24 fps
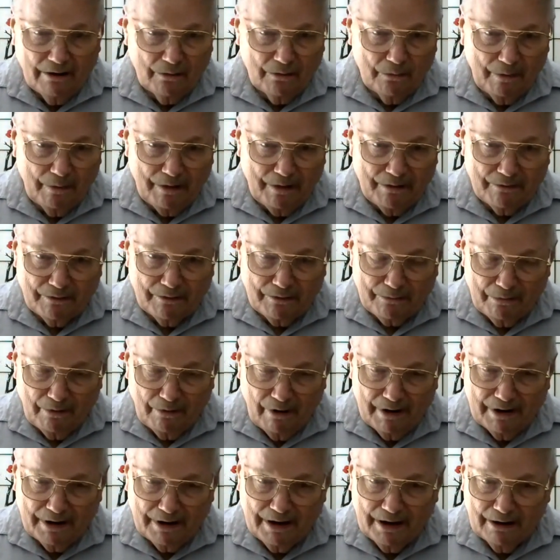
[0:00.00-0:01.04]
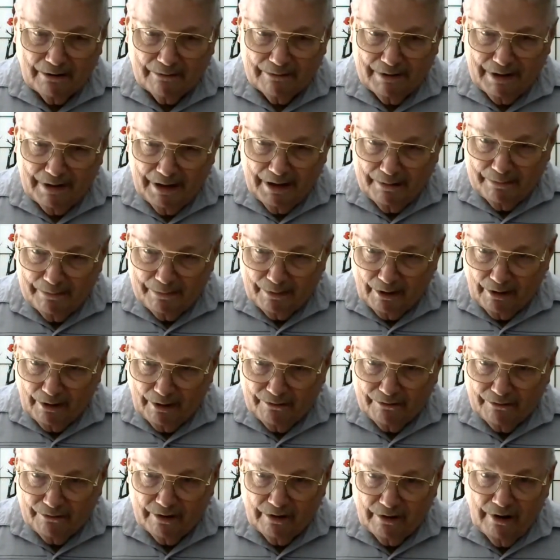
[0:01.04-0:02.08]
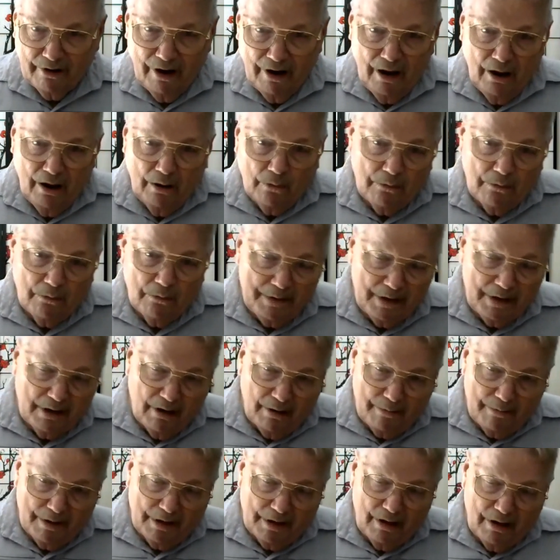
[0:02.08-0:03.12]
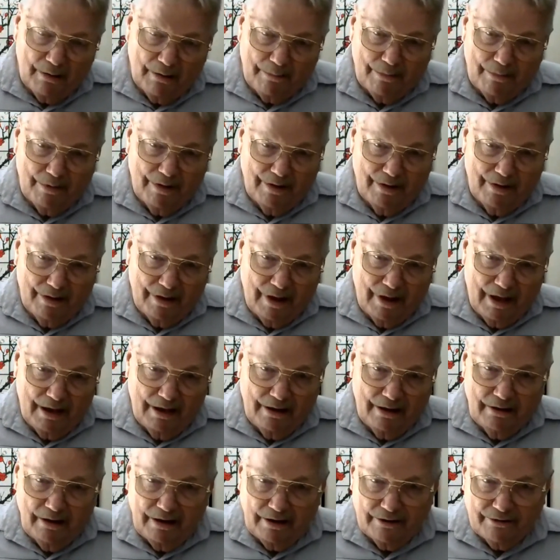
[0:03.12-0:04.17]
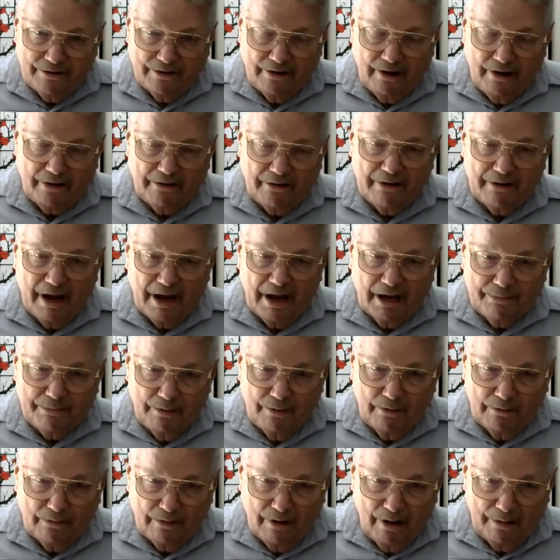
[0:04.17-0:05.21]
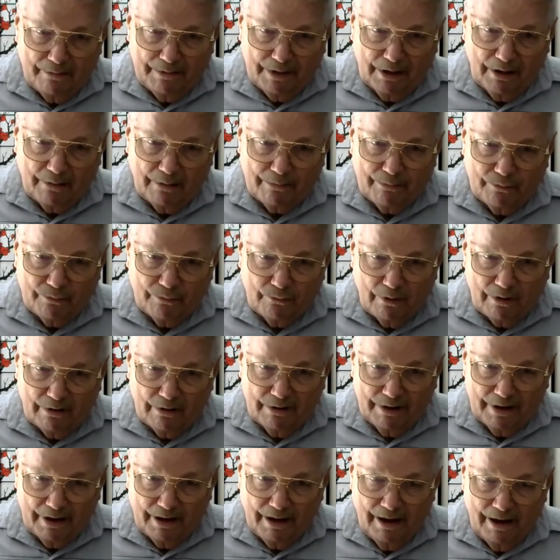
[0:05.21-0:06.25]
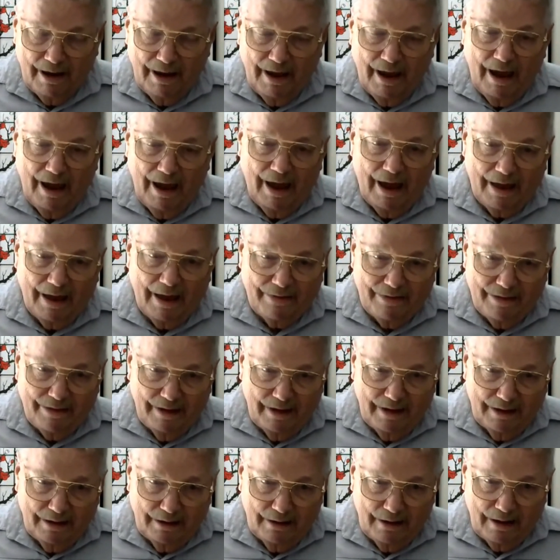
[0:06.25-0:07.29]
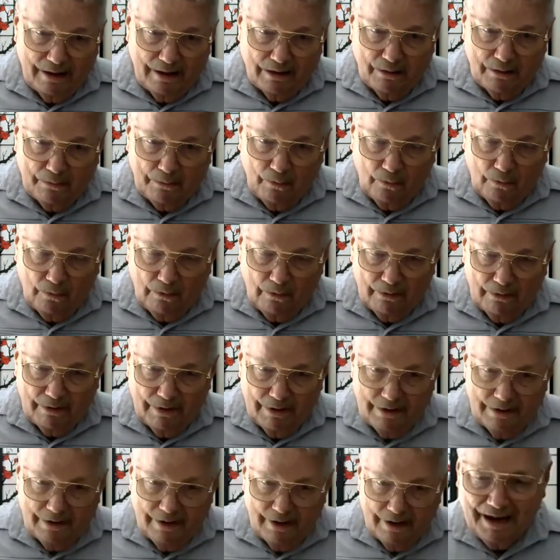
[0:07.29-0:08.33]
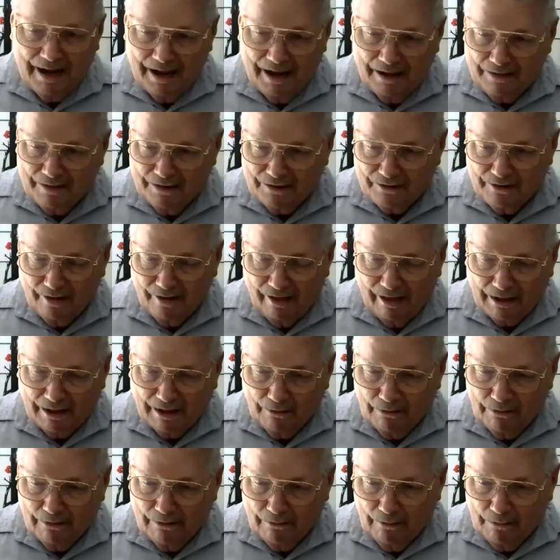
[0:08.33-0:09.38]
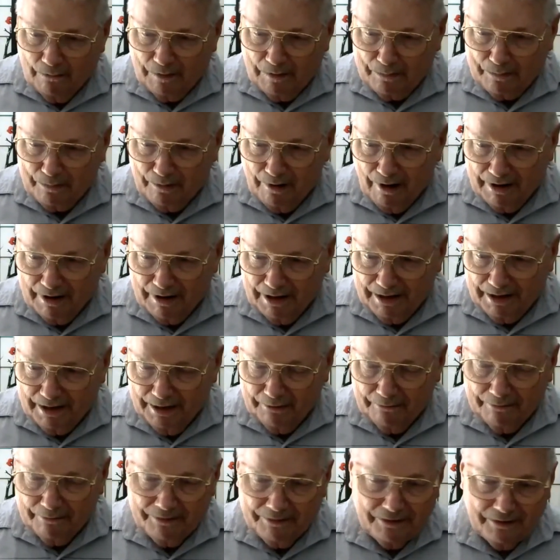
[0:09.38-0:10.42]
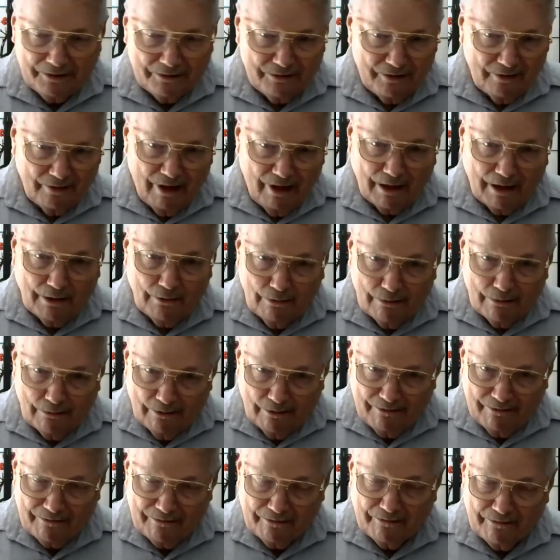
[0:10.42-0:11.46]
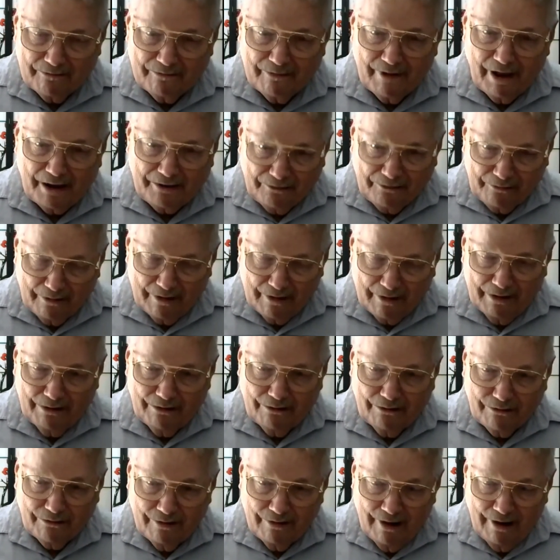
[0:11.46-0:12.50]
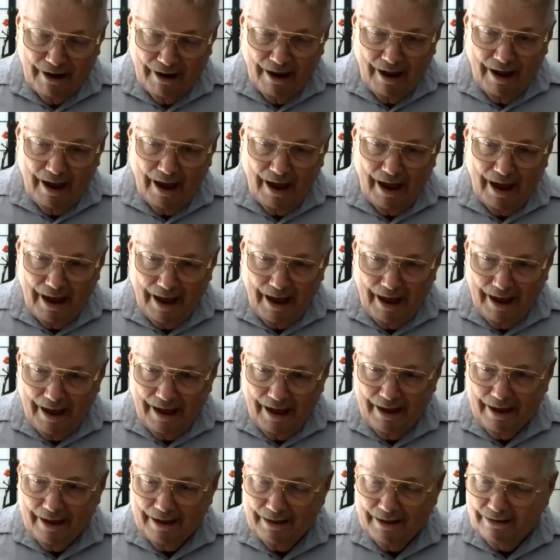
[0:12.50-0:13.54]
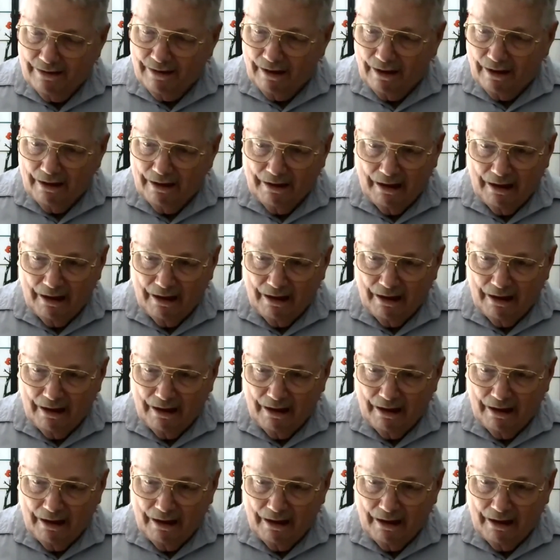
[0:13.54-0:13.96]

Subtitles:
or whether it's finally coming in person, will be coming up. And there's another expo coming up shortly at the mall. And now there's a lot going on with pranic healing. There's a lot going on for veterans. And